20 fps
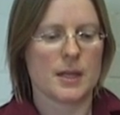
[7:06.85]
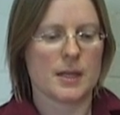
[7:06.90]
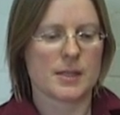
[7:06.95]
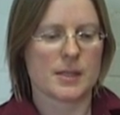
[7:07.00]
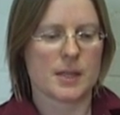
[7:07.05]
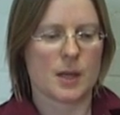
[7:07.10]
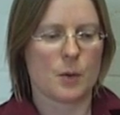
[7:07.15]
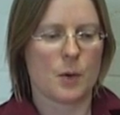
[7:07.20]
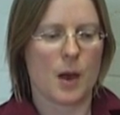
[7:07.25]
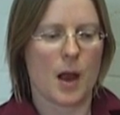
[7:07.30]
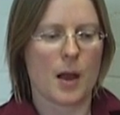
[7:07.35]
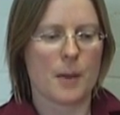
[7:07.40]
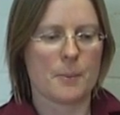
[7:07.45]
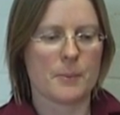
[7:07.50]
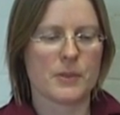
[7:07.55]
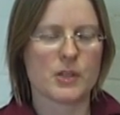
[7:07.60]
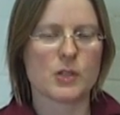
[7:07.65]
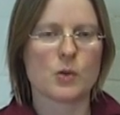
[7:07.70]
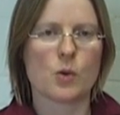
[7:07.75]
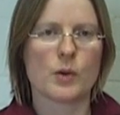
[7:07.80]
So
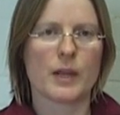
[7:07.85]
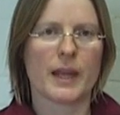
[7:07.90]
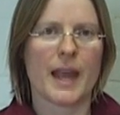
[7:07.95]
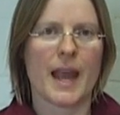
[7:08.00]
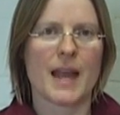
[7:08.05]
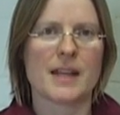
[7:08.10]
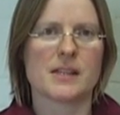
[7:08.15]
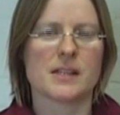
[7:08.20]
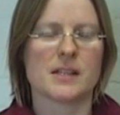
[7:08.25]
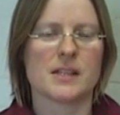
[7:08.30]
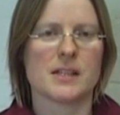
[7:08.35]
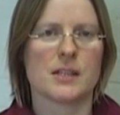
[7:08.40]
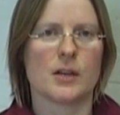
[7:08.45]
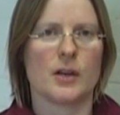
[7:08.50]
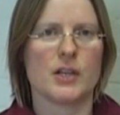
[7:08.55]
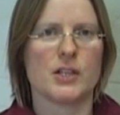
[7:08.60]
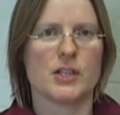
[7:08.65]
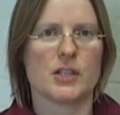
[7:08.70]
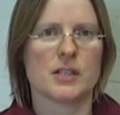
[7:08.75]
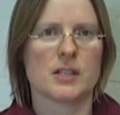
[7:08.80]
the talking heads are
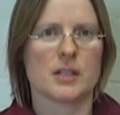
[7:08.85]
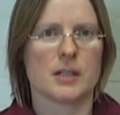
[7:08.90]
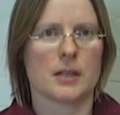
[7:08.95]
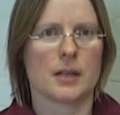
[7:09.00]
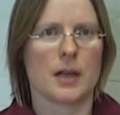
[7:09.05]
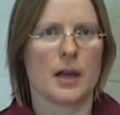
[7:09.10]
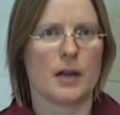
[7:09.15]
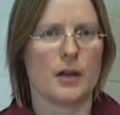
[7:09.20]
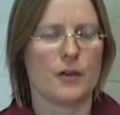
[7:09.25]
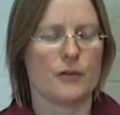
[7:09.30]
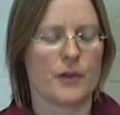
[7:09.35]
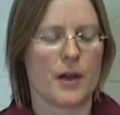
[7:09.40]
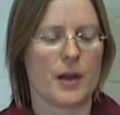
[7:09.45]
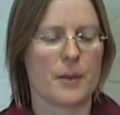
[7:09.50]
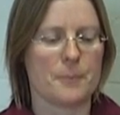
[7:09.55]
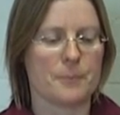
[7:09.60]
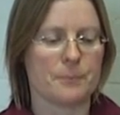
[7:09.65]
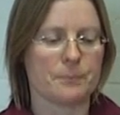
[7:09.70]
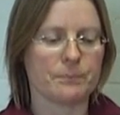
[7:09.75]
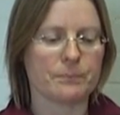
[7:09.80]
designed just to kind
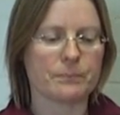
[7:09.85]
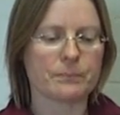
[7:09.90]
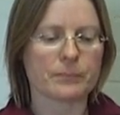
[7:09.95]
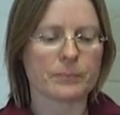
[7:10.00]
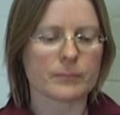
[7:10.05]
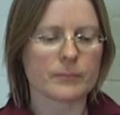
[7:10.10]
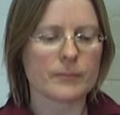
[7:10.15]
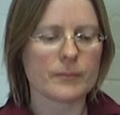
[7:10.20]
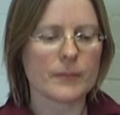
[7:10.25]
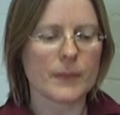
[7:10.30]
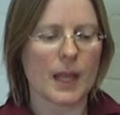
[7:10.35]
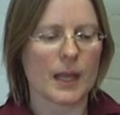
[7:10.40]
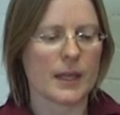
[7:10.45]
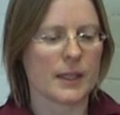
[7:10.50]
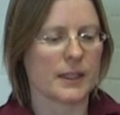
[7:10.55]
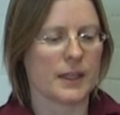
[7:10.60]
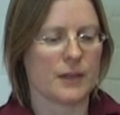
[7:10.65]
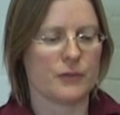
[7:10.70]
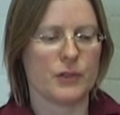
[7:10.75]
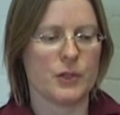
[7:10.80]
of
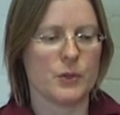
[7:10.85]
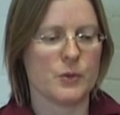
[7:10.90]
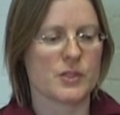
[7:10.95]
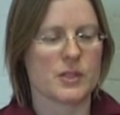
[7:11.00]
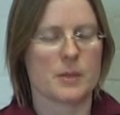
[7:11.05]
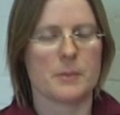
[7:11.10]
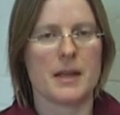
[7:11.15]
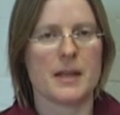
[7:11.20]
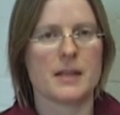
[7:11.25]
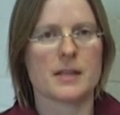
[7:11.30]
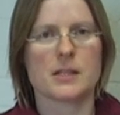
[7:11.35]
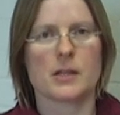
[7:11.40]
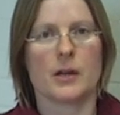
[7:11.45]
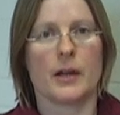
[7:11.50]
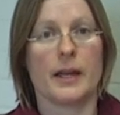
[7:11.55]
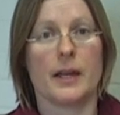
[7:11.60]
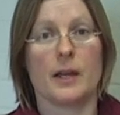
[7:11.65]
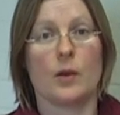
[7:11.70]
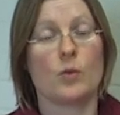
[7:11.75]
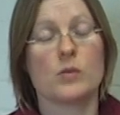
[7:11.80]
give you some
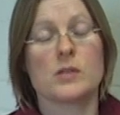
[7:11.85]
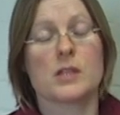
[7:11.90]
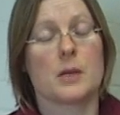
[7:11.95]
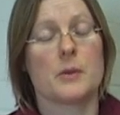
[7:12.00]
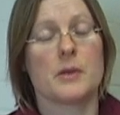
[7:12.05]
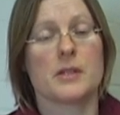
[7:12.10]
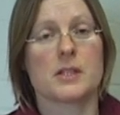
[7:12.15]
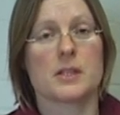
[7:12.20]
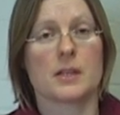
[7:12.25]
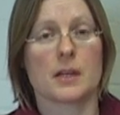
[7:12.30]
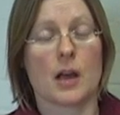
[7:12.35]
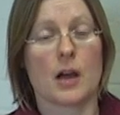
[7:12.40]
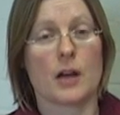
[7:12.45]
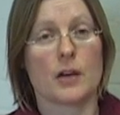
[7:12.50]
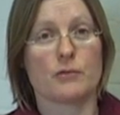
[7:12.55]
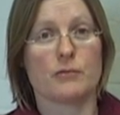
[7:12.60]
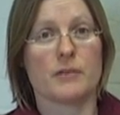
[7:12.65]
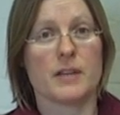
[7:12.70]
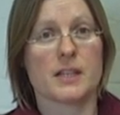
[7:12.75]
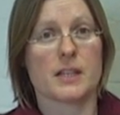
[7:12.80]
insight also into the kind
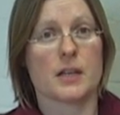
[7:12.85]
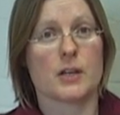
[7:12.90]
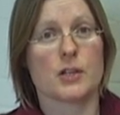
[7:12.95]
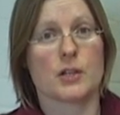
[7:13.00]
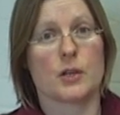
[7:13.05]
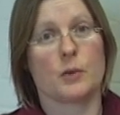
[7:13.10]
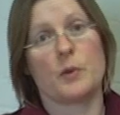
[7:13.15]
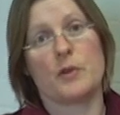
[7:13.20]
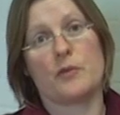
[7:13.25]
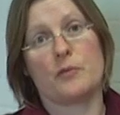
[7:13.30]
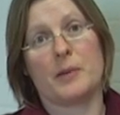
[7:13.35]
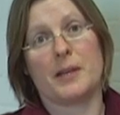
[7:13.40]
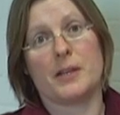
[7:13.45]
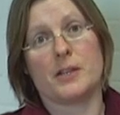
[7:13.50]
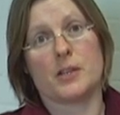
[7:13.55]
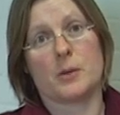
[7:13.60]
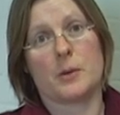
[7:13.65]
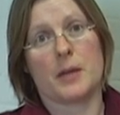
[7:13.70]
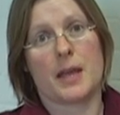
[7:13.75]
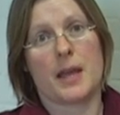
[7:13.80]
of research that we've
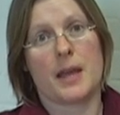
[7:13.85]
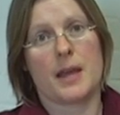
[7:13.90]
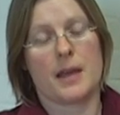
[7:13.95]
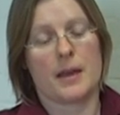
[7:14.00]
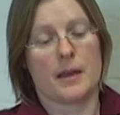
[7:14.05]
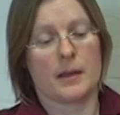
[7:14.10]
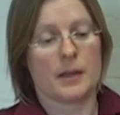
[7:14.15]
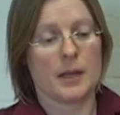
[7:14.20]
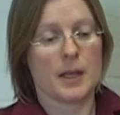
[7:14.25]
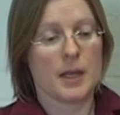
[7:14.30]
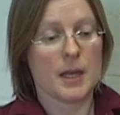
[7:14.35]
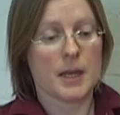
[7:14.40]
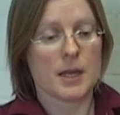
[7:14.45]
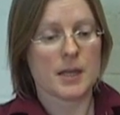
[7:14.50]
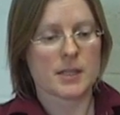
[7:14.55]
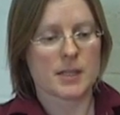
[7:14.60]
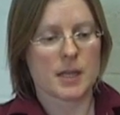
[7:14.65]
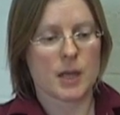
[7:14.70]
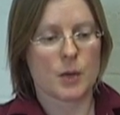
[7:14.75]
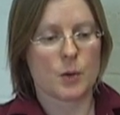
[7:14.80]
been doing here.
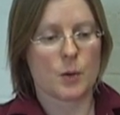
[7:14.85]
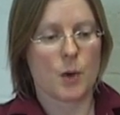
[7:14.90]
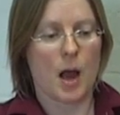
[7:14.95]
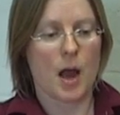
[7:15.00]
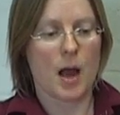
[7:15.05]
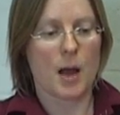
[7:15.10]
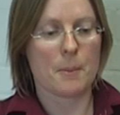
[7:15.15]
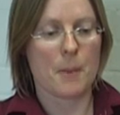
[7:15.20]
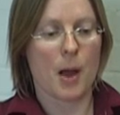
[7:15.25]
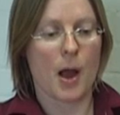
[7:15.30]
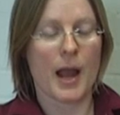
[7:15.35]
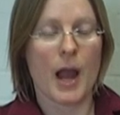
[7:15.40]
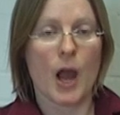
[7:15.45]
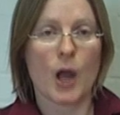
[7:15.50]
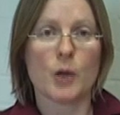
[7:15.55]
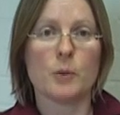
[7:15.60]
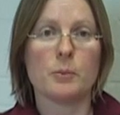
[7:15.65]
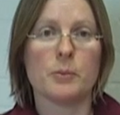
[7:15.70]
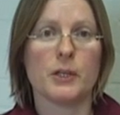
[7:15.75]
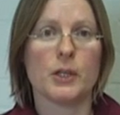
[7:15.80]
So I
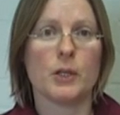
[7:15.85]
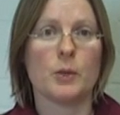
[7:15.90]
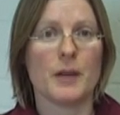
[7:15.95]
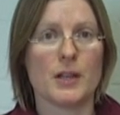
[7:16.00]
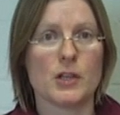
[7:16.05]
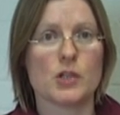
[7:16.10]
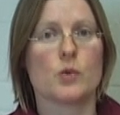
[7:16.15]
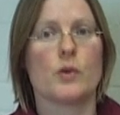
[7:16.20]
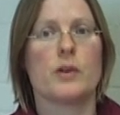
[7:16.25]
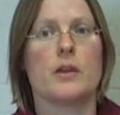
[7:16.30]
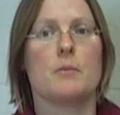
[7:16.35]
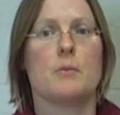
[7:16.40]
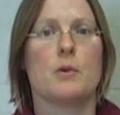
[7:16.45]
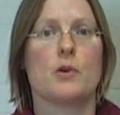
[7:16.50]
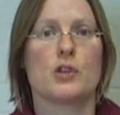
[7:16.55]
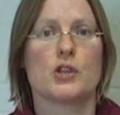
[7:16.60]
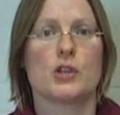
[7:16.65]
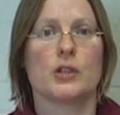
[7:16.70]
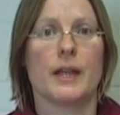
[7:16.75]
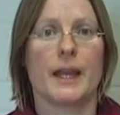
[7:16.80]
hope you enjoy the
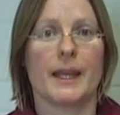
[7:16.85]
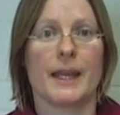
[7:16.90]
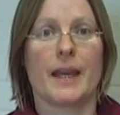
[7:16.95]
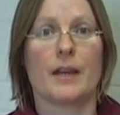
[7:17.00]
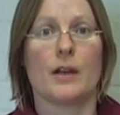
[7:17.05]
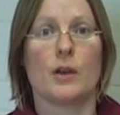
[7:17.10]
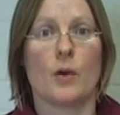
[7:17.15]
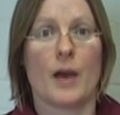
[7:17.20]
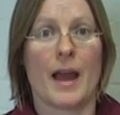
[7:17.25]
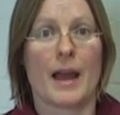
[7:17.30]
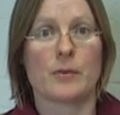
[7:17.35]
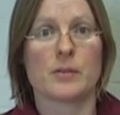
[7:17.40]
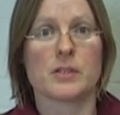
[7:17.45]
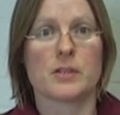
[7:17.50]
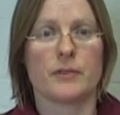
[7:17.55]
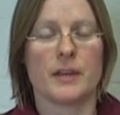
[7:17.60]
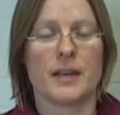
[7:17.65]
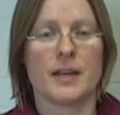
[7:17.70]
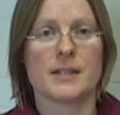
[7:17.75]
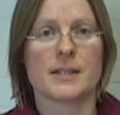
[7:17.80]
module and get a lot
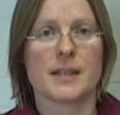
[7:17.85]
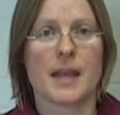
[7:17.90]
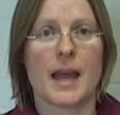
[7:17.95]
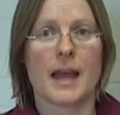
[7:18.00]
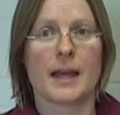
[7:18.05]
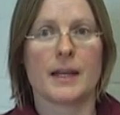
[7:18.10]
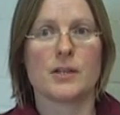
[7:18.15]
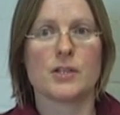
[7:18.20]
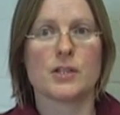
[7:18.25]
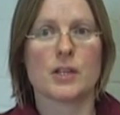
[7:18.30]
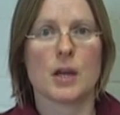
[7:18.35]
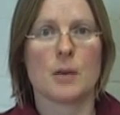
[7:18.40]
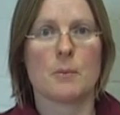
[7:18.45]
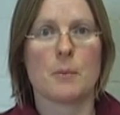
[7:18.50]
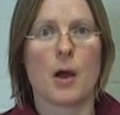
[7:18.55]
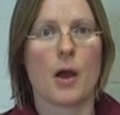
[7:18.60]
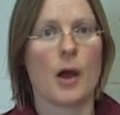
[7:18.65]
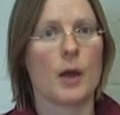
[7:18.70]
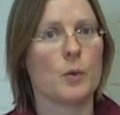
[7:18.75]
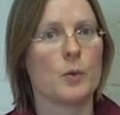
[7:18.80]
out of it, and
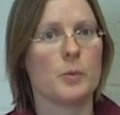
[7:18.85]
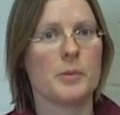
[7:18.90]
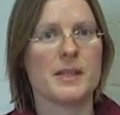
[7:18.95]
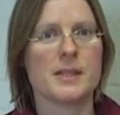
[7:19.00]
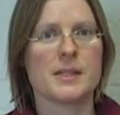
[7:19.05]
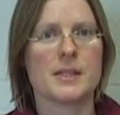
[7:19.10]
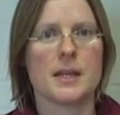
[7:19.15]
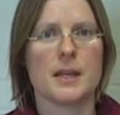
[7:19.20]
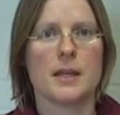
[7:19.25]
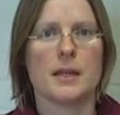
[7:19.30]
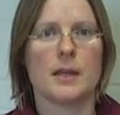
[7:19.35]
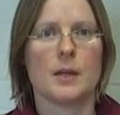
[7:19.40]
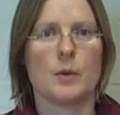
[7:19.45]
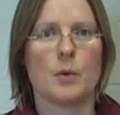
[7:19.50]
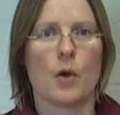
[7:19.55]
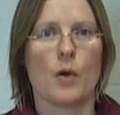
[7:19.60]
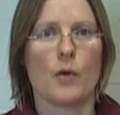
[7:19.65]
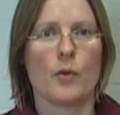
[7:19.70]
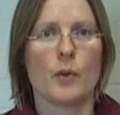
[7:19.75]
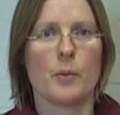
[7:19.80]
I will be seeing
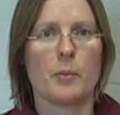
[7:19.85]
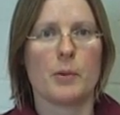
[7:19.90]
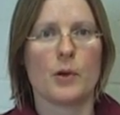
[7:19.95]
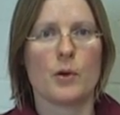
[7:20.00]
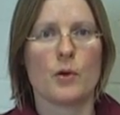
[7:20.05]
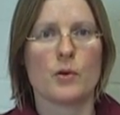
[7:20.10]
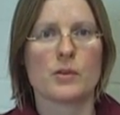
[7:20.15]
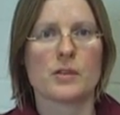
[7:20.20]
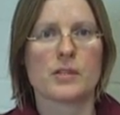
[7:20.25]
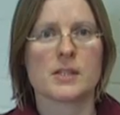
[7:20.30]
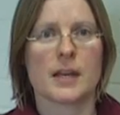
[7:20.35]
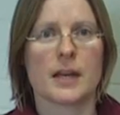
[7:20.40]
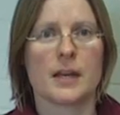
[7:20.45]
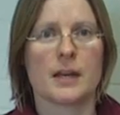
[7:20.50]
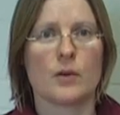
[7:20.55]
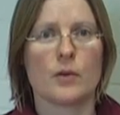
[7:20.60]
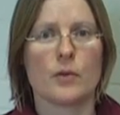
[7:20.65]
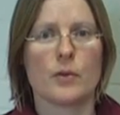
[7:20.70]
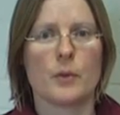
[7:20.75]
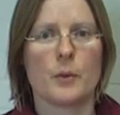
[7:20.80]
you on the blogs
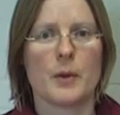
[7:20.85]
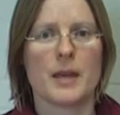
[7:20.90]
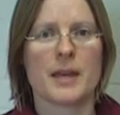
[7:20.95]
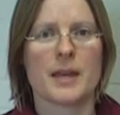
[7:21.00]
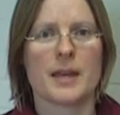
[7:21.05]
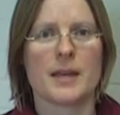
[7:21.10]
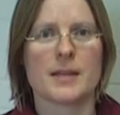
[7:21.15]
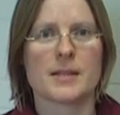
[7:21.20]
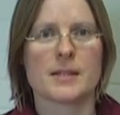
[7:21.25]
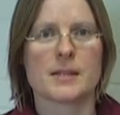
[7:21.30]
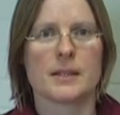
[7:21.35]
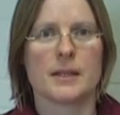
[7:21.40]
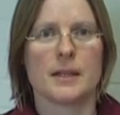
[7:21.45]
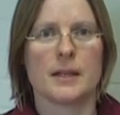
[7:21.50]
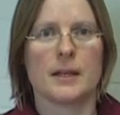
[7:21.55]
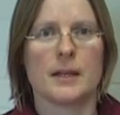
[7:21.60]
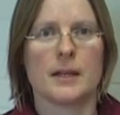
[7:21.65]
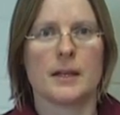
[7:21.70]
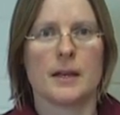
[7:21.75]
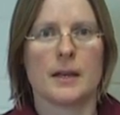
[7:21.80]
and on the wikis.
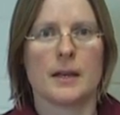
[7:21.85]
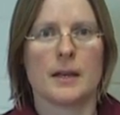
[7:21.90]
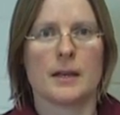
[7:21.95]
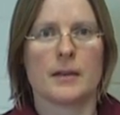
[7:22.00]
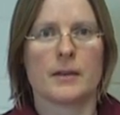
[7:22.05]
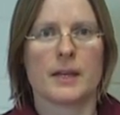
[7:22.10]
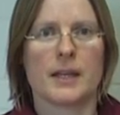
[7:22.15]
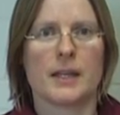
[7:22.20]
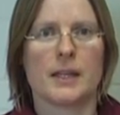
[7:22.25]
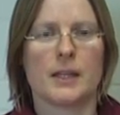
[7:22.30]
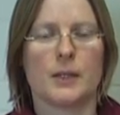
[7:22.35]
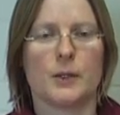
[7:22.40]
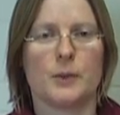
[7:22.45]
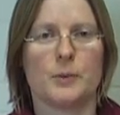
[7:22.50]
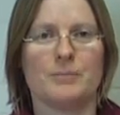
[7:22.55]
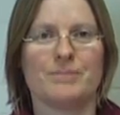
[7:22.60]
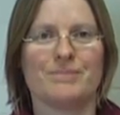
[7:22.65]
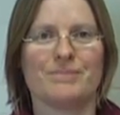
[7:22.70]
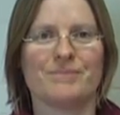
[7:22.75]
Thank you.